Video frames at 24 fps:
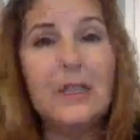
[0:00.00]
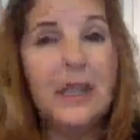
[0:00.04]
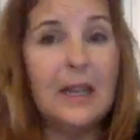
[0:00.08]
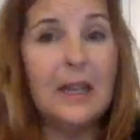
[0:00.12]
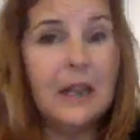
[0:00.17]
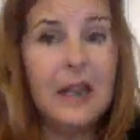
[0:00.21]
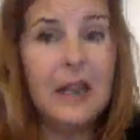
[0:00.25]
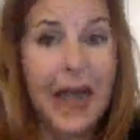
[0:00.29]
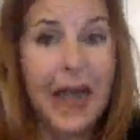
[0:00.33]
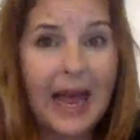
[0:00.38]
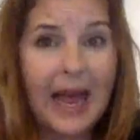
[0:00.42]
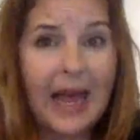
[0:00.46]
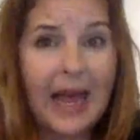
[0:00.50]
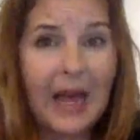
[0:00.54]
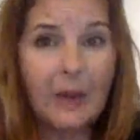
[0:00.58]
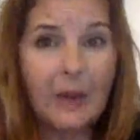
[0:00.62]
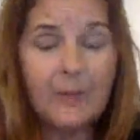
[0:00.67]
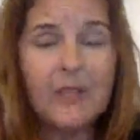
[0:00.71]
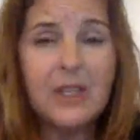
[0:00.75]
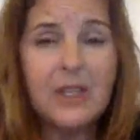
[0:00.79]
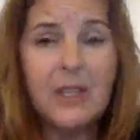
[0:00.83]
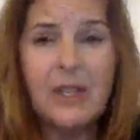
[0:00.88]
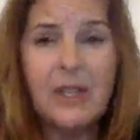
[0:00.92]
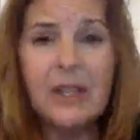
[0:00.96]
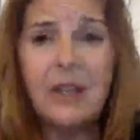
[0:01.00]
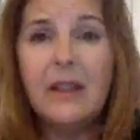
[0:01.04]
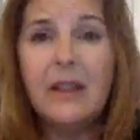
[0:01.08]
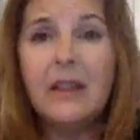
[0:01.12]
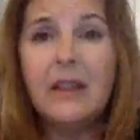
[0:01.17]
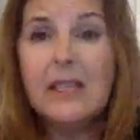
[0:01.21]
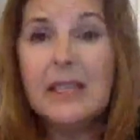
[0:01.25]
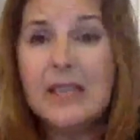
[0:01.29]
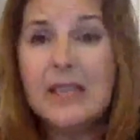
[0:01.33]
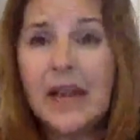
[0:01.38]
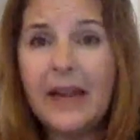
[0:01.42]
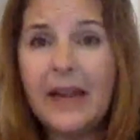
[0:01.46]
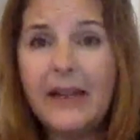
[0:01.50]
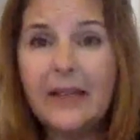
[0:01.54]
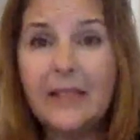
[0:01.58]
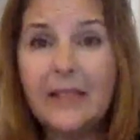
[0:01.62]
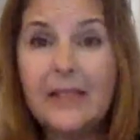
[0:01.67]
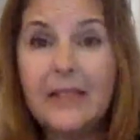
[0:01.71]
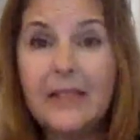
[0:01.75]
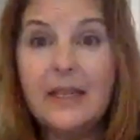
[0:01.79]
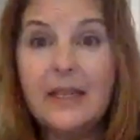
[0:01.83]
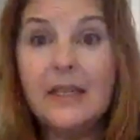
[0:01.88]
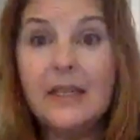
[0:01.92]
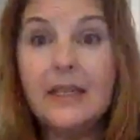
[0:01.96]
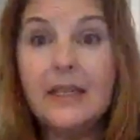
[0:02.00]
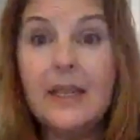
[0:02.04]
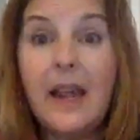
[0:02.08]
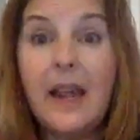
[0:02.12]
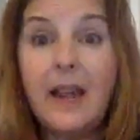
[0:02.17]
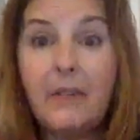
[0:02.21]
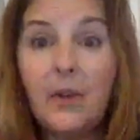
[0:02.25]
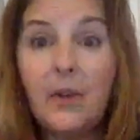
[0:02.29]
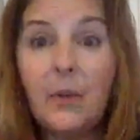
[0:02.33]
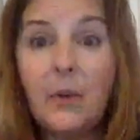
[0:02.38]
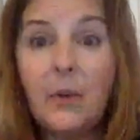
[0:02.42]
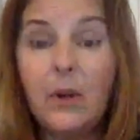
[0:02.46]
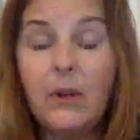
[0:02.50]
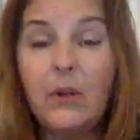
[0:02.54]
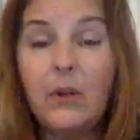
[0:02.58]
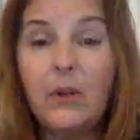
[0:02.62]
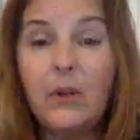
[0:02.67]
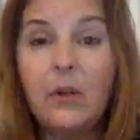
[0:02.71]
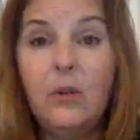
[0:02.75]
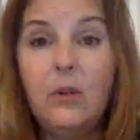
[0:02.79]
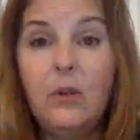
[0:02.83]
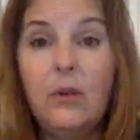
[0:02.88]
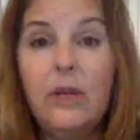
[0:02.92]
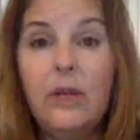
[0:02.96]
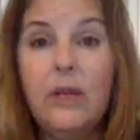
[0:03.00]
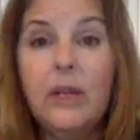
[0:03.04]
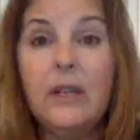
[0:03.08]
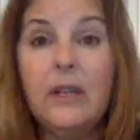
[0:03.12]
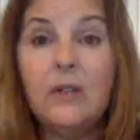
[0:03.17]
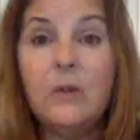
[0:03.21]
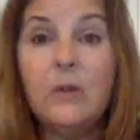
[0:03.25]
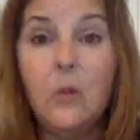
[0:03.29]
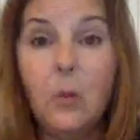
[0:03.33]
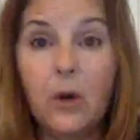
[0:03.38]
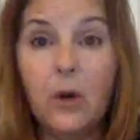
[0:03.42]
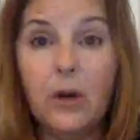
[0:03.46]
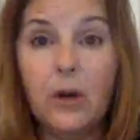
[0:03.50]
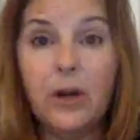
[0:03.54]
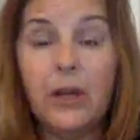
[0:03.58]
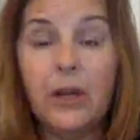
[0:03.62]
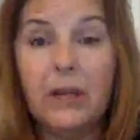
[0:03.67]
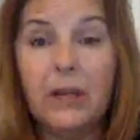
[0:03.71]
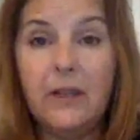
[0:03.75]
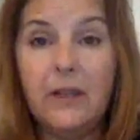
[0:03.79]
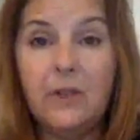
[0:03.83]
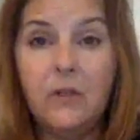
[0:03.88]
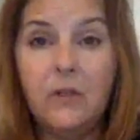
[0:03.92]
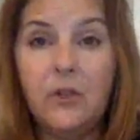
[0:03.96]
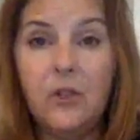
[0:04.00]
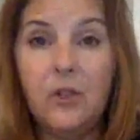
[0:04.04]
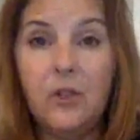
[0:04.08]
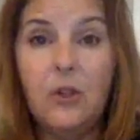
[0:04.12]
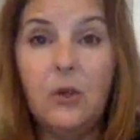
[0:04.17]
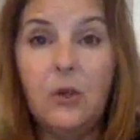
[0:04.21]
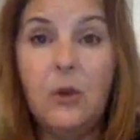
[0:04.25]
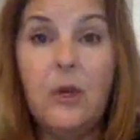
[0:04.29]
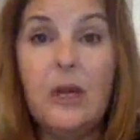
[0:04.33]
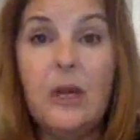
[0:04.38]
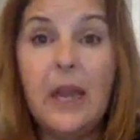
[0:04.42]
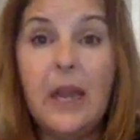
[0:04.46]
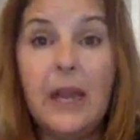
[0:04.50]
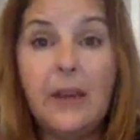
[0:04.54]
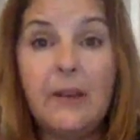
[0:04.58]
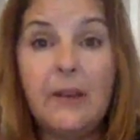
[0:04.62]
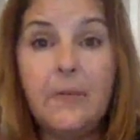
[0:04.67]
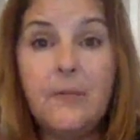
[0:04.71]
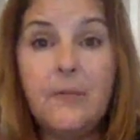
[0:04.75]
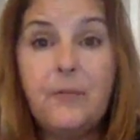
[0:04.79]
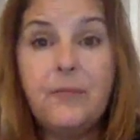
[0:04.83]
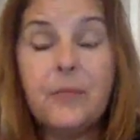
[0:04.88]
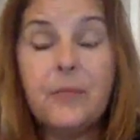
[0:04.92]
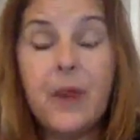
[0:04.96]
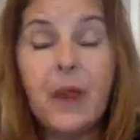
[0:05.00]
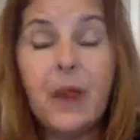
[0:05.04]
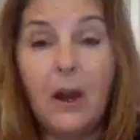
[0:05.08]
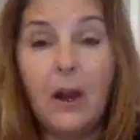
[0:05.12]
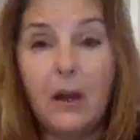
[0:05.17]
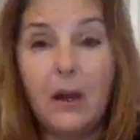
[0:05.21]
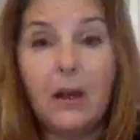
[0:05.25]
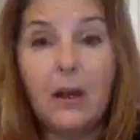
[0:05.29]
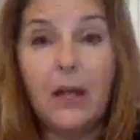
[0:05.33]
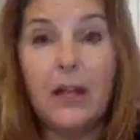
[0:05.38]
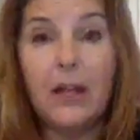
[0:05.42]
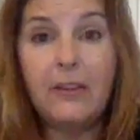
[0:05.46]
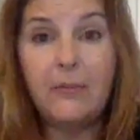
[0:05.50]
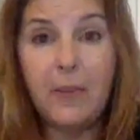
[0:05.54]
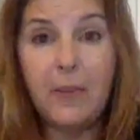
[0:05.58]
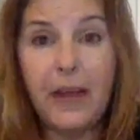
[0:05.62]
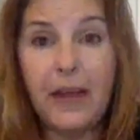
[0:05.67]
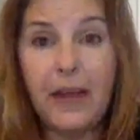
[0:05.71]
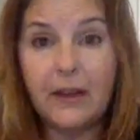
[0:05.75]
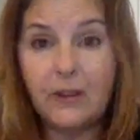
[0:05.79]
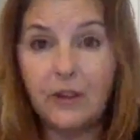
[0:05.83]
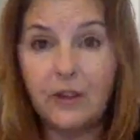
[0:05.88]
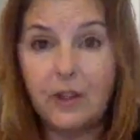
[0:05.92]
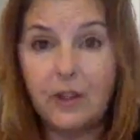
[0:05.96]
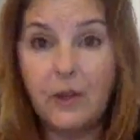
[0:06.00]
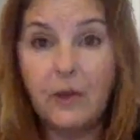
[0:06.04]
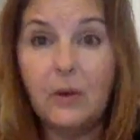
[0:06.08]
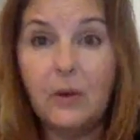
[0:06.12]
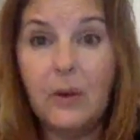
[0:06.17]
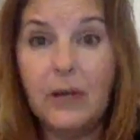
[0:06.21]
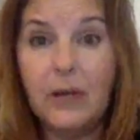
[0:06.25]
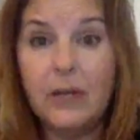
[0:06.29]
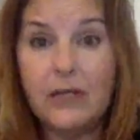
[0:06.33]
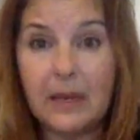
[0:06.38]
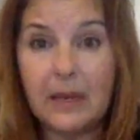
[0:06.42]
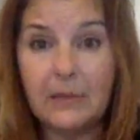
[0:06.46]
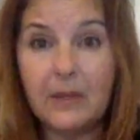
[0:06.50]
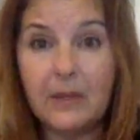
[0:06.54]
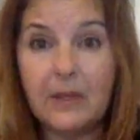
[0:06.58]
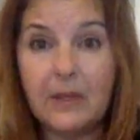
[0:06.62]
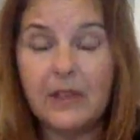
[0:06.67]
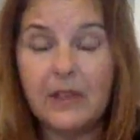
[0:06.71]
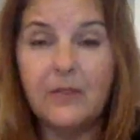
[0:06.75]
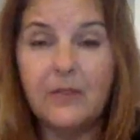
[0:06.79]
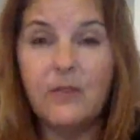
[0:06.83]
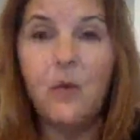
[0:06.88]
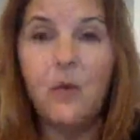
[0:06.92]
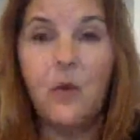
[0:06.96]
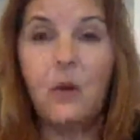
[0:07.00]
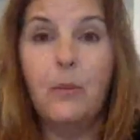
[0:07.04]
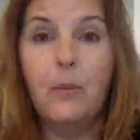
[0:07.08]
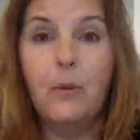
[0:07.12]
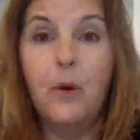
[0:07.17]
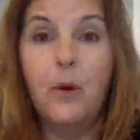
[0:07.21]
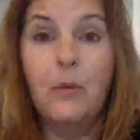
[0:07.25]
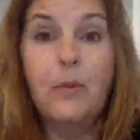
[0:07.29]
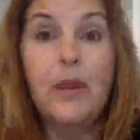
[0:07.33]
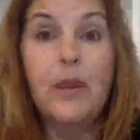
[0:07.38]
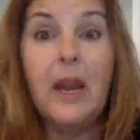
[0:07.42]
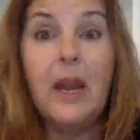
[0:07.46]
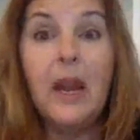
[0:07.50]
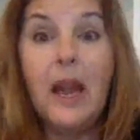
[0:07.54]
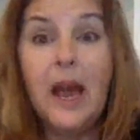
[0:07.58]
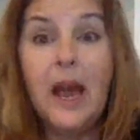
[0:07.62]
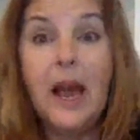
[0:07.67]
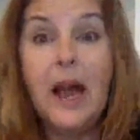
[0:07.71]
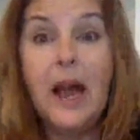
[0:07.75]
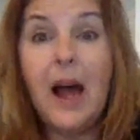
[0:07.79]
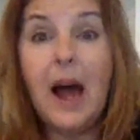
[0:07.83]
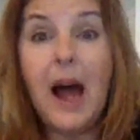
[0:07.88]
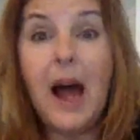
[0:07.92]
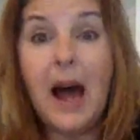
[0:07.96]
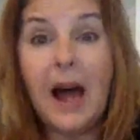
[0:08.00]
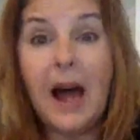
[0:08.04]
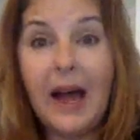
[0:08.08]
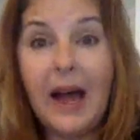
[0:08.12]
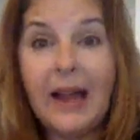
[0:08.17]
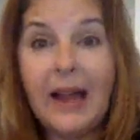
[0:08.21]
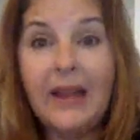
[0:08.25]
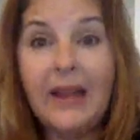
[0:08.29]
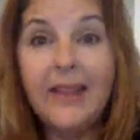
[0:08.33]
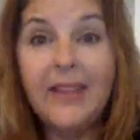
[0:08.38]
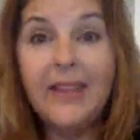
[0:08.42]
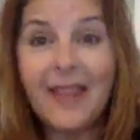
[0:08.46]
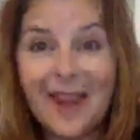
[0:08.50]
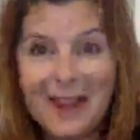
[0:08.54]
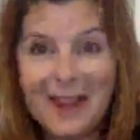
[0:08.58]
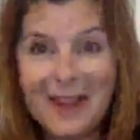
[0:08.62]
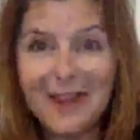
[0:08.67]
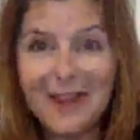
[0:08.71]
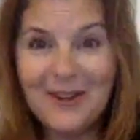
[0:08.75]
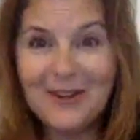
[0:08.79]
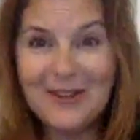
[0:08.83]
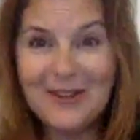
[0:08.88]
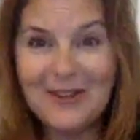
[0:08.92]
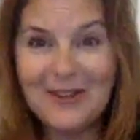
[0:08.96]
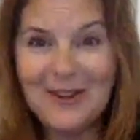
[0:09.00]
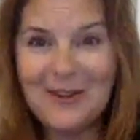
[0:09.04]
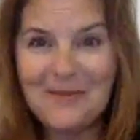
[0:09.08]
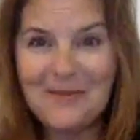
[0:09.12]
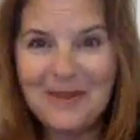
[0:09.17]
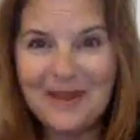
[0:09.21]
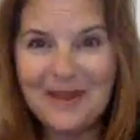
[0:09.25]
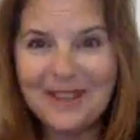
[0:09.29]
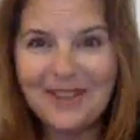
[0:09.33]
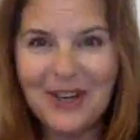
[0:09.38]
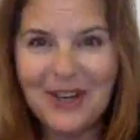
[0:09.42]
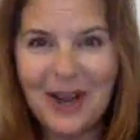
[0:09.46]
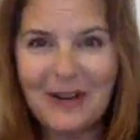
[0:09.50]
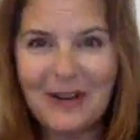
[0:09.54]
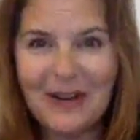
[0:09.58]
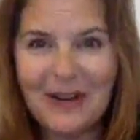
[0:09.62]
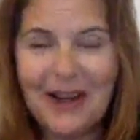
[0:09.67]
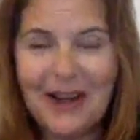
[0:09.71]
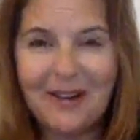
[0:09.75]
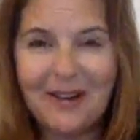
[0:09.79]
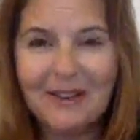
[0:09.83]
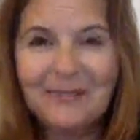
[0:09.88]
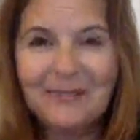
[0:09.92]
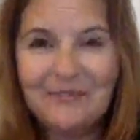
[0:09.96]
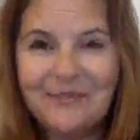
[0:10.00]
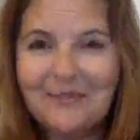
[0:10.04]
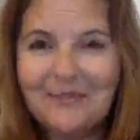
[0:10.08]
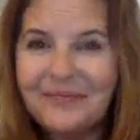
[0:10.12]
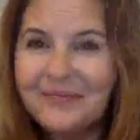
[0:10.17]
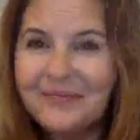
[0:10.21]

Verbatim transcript: the labs, the scientists, everyone who is working to get our life back to a semblance of normal. I thank you. So, big shout out